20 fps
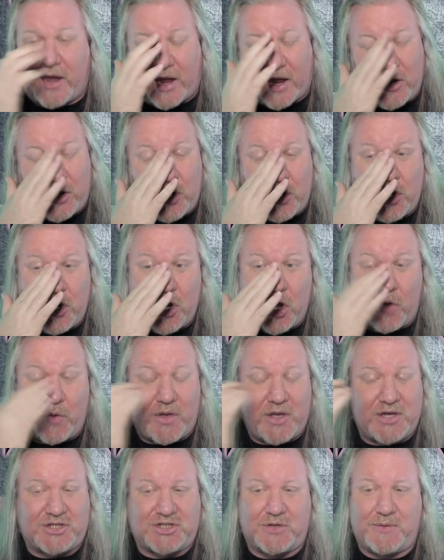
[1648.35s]
no
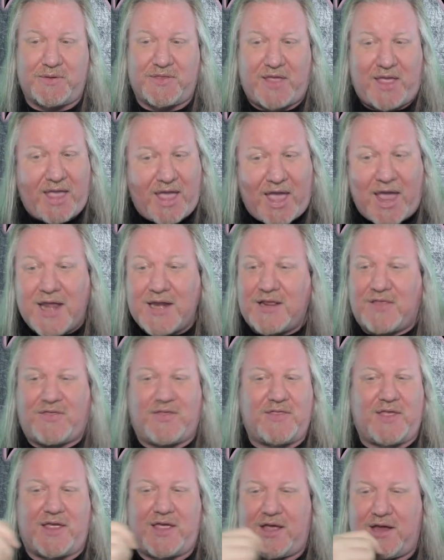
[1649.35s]
issue with
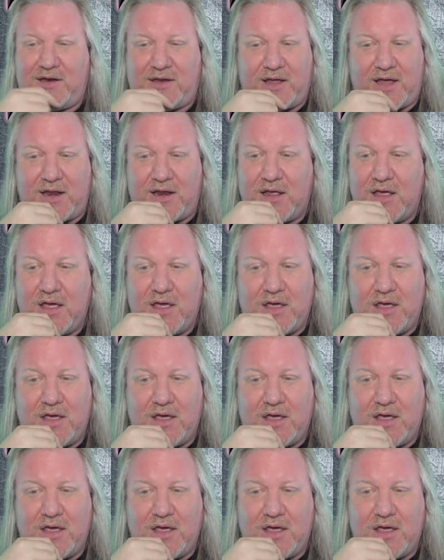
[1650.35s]
anything that he did.